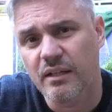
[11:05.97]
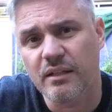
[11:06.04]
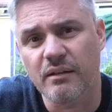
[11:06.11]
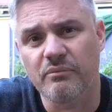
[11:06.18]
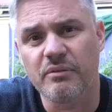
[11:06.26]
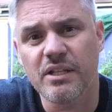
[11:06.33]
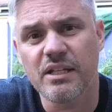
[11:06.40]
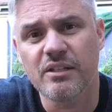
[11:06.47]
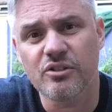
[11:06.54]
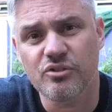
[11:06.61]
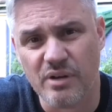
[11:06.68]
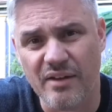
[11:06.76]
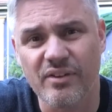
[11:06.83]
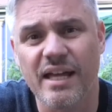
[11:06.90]
If within the
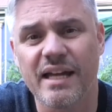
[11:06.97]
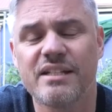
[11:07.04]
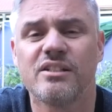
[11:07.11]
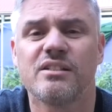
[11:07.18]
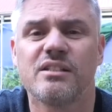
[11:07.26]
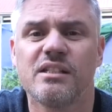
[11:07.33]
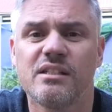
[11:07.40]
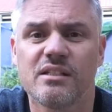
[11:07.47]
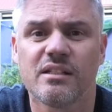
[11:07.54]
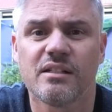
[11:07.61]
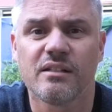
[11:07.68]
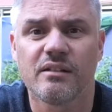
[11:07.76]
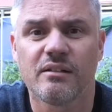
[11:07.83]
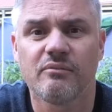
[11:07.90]
travel agencies,
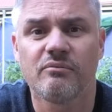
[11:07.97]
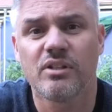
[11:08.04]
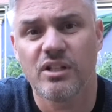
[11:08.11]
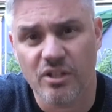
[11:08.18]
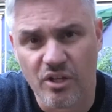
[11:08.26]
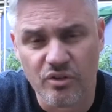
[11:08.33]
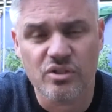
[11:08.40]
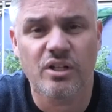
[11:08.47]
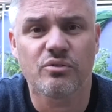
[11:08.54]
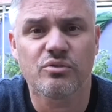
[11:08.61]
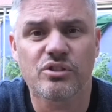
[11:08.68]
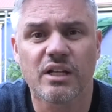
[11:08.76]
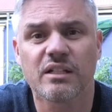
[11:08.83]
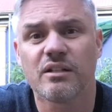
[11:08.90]
within the hotel
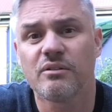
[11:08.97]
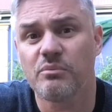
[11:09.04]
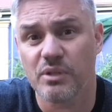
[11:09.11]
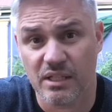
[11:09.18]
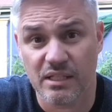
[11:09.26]
sector,